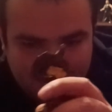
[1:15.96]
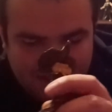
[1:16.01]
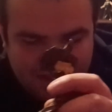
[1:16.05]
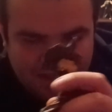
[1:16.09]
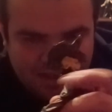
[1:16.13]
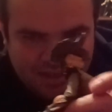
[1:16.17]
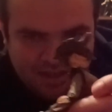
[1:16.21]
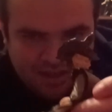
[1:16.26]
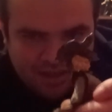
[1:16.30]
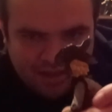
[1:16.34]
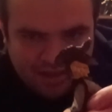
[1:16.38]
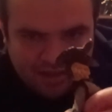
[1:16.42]

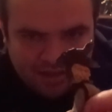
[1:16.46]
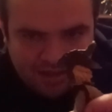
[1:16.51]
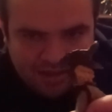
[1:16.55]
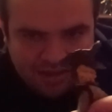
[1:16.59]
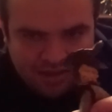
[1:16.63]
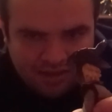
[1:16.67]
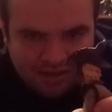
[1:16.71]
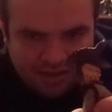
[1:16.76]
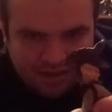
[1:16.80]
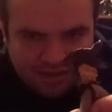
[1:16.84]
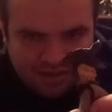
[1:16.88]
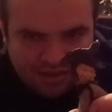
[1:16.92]

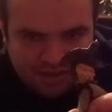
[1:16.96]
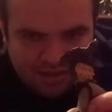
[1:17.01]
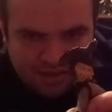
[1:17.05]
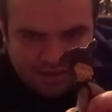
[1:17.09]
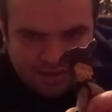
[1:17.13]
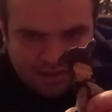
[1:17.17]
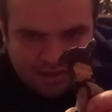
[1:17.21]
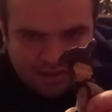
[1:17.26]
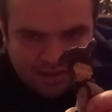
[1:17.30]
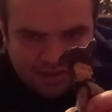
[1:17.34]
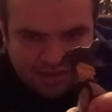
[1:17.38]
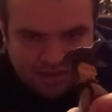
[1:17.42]

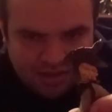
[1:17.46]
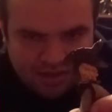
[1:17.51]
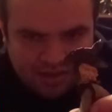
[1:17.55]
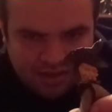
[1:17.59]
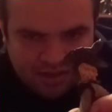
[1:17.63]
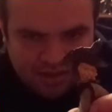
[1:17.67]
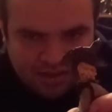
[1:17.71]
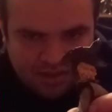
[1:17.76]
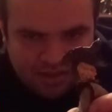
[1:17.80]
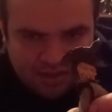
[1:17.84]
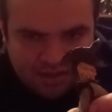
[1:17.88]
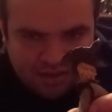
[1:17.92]

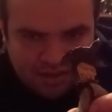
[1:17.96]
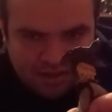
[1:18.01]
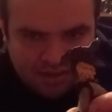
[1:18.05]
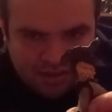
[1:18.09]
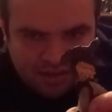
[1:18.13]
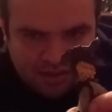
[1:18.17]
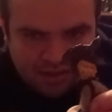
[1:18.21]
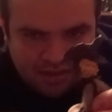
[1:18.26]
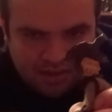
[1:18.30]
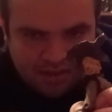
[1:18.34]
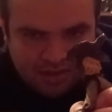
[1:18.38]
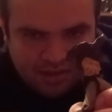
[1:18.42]

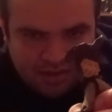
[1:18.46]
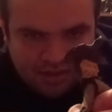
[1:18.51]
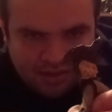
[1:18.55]
Nobody speaks.